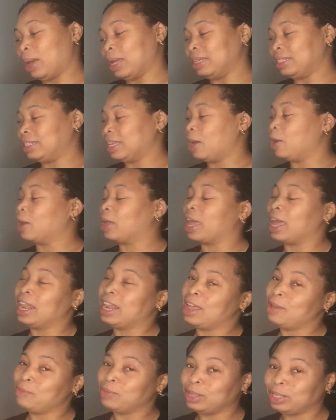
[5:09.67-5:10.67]
I said, okay,
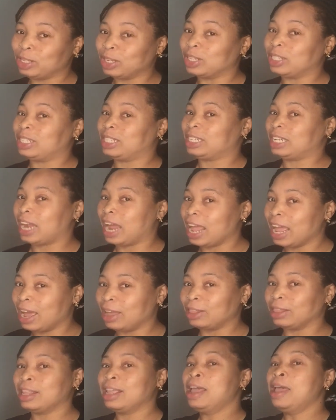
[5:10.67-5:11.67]
let me just try
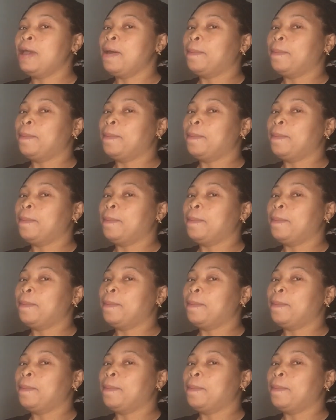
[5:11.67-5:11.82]
and